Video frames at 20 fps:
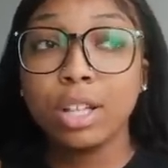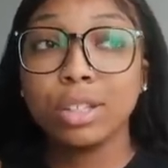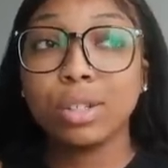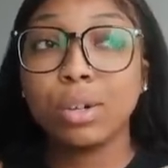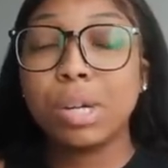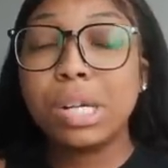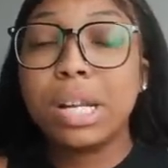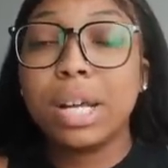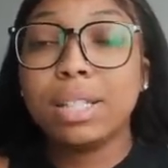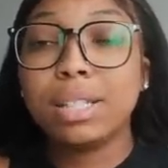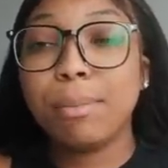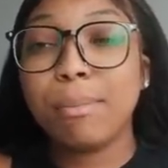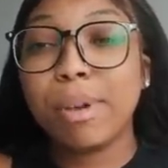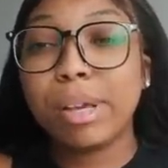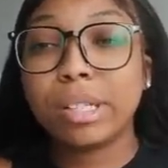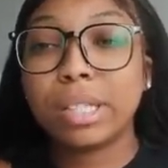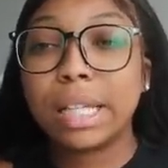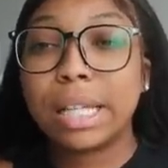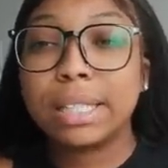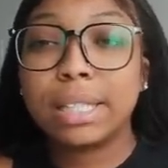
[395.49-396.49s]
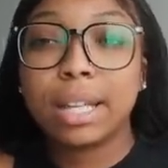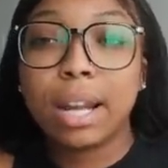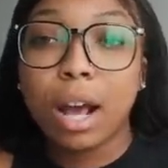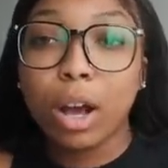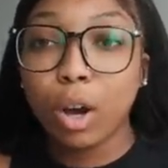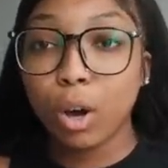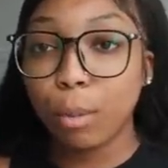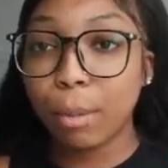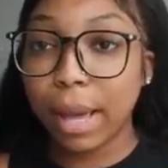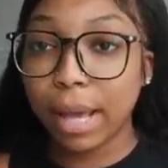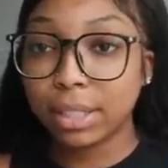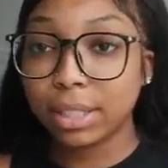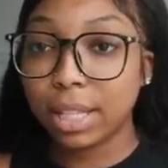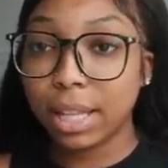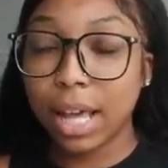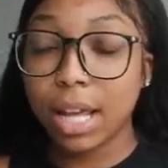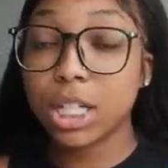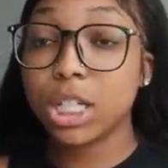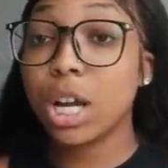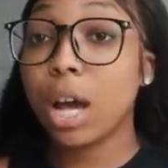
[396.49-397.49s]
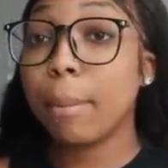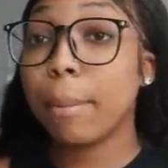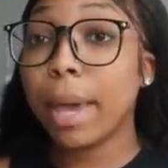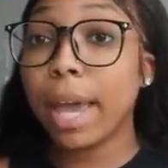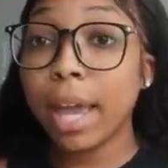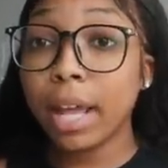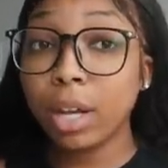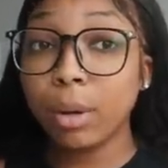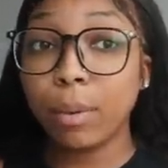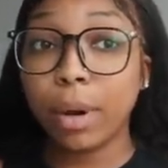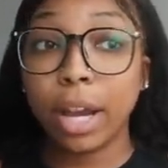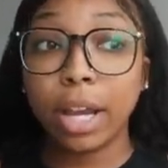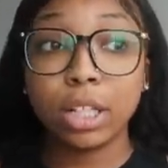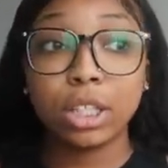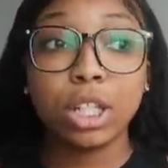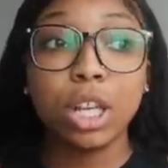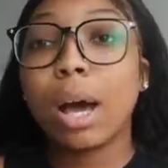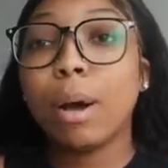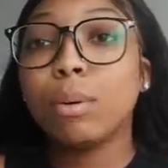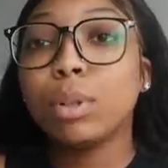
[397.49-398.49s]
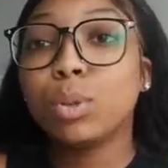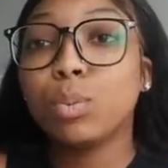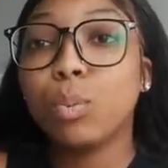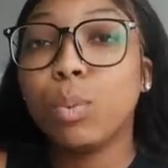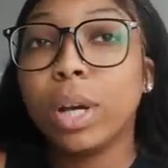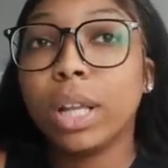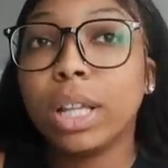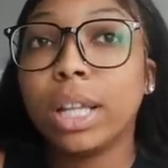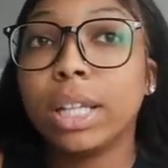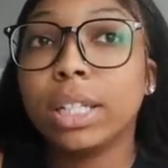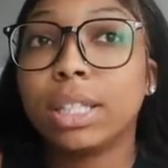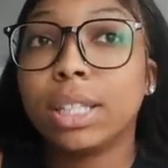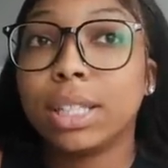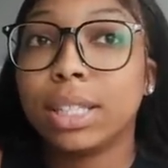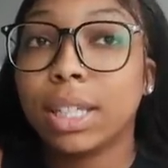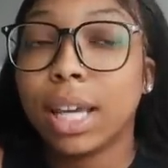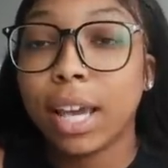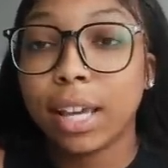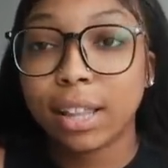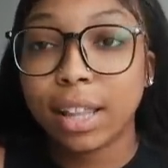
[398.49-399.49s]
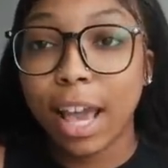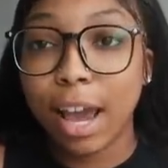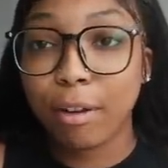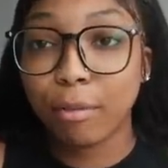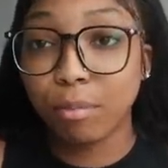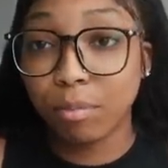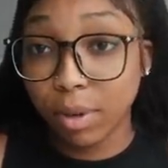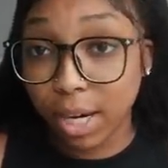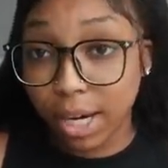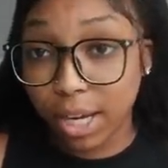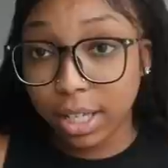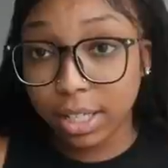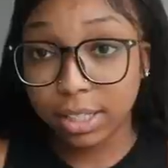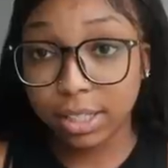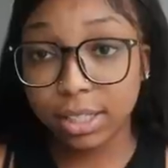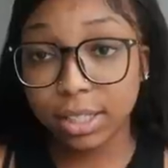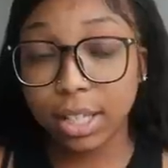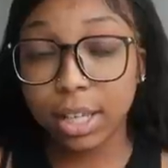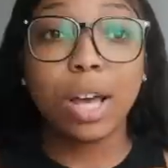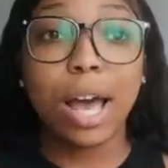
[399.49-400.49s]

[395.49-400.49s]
So it doesn't make sense that I go back to that job. Anyways, so I was willing to take that risk.